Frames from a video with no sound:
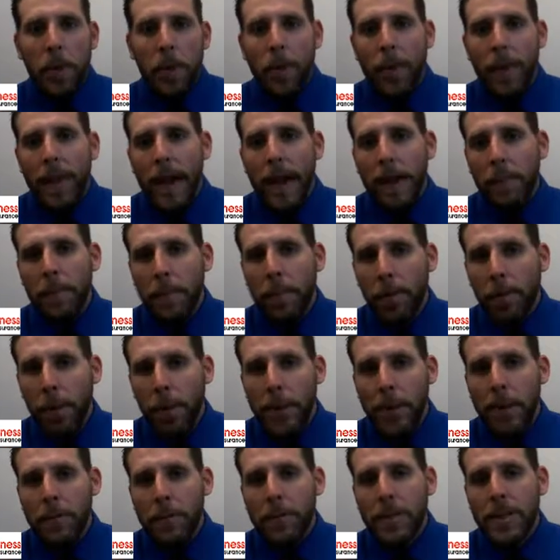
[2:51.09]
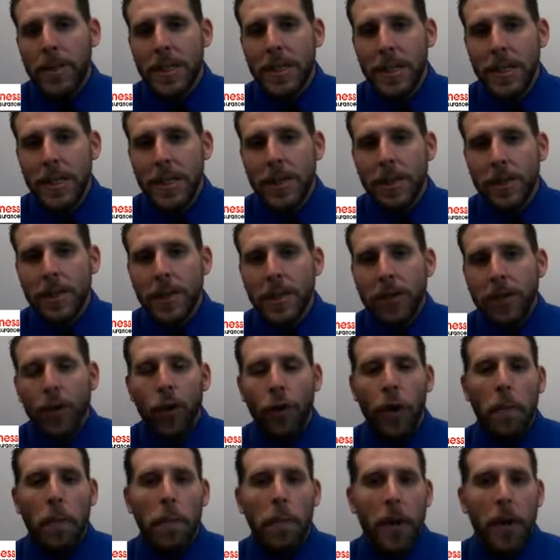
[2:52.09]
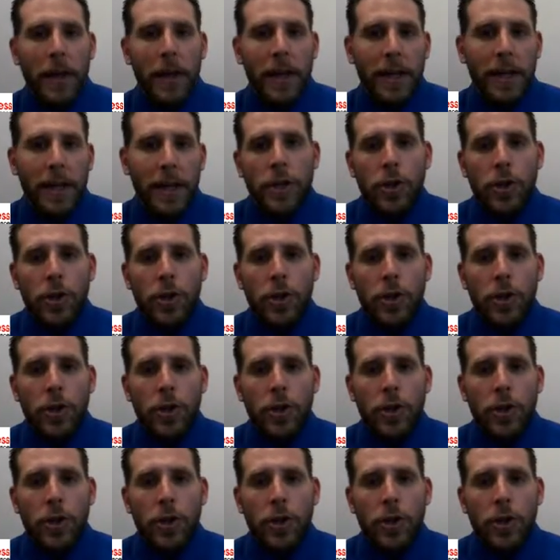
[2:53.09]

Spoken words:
or that employee who steals for the money.